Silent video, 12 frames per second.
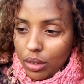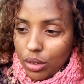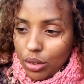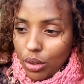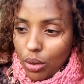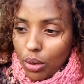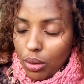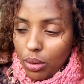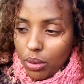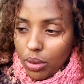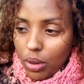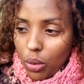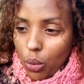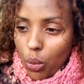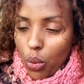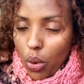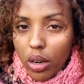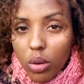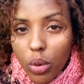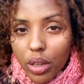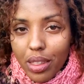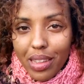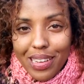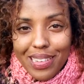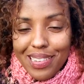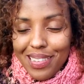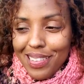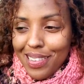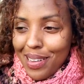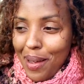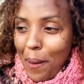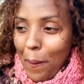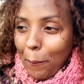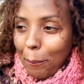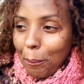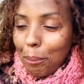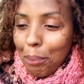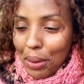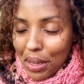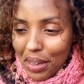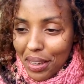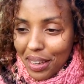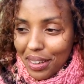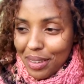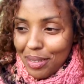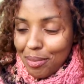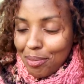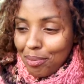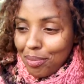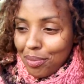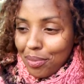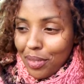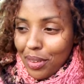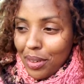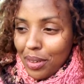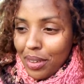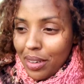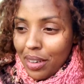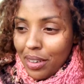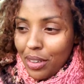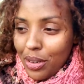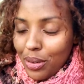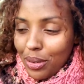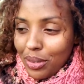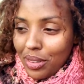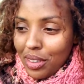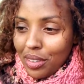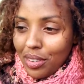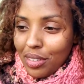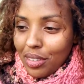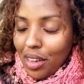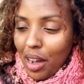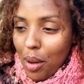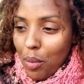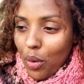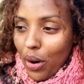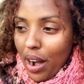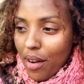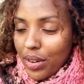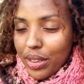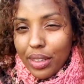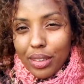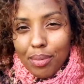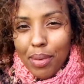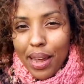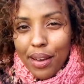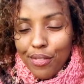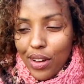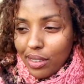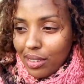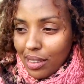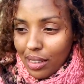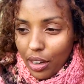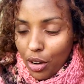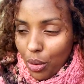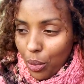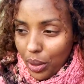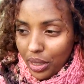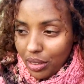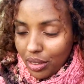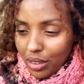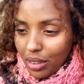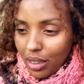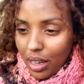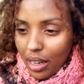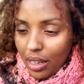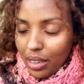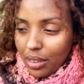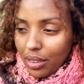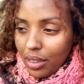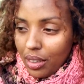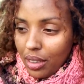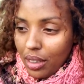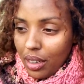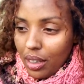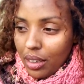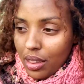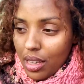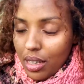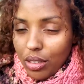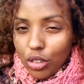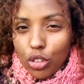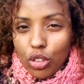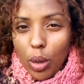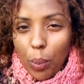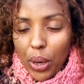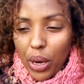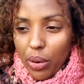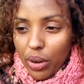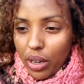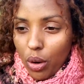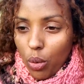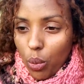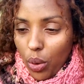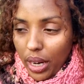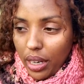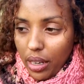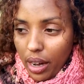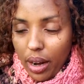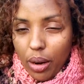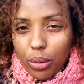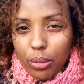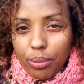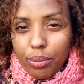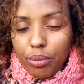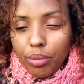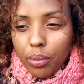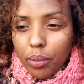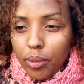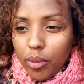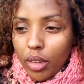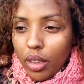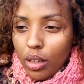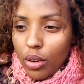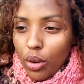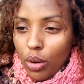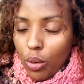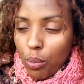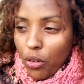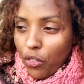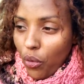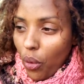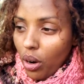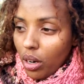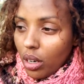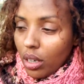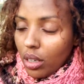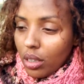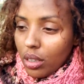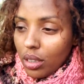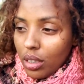So run with it. Be it. You know, this is a time where everything's manifesting like crazy and things are just appearing right now. You know, before